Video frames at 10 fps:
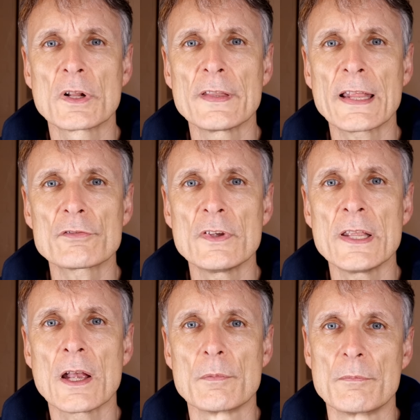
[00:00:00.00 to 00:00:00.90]
on the next
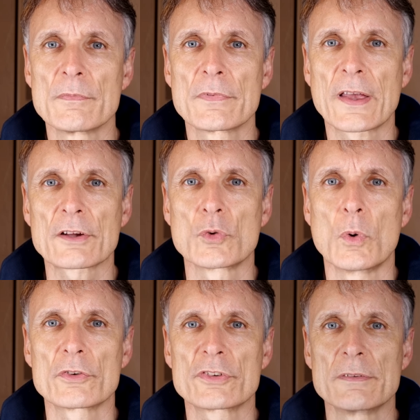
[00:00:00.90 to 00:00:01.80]
video. Thanks for
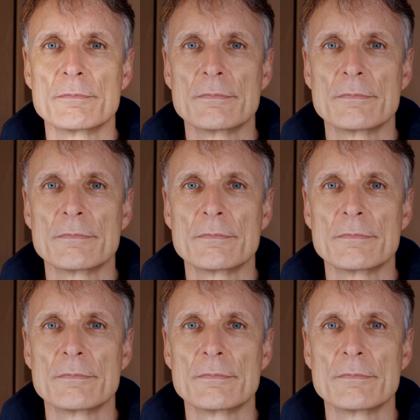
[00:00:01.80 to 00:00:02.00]
watching.